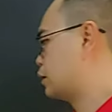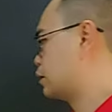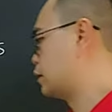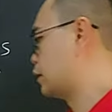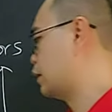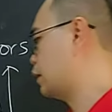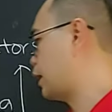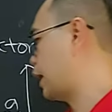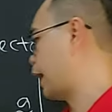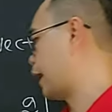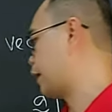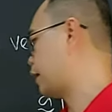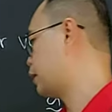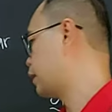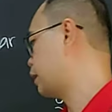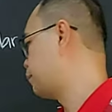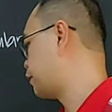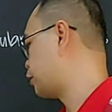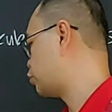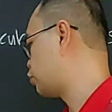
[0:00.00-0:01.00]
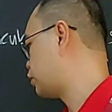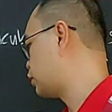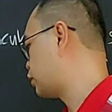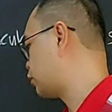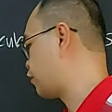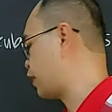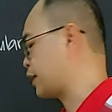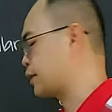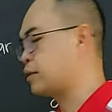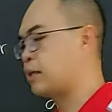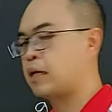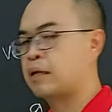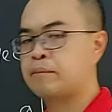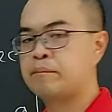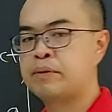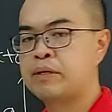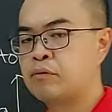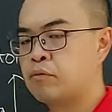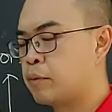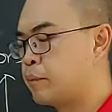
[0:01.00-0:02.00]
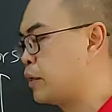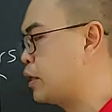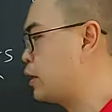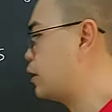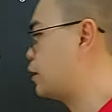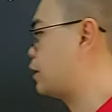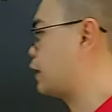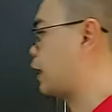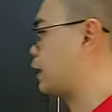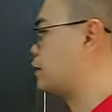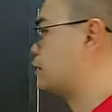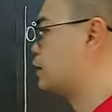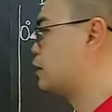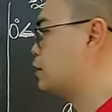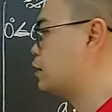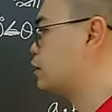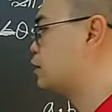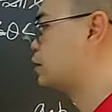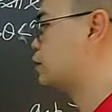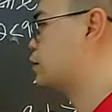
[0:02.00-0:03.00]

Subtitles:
the angle between the vector and B will be 90